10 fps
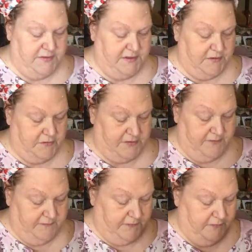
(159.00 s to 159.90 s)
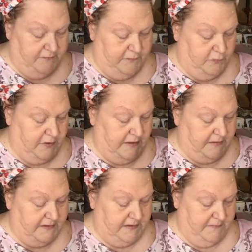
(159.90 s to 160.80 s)
stickers that fell on the floor, and I'll
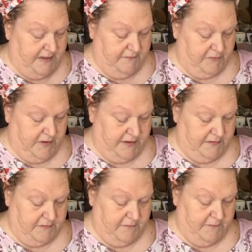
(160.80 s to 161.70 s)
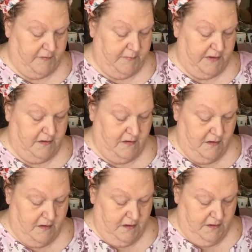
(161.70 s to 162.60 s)
get them after I get through filming.
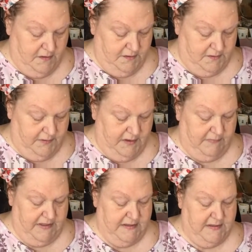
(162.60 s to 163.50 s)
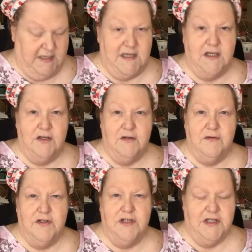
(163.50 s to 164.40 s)
So anyway, thank
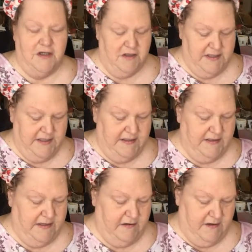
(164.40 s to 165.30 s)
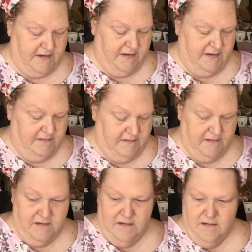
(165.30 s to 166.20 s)
you, Sherry and Erica,
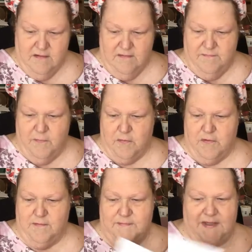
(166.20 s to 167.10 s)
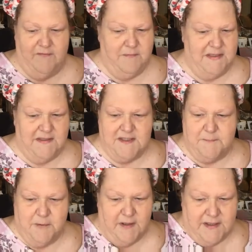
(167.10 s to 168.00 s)
for giving me this
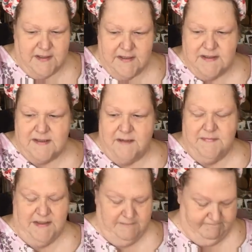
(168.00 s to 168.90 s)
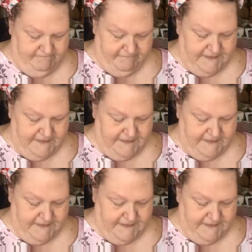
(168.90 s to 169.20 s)
prize. I mean,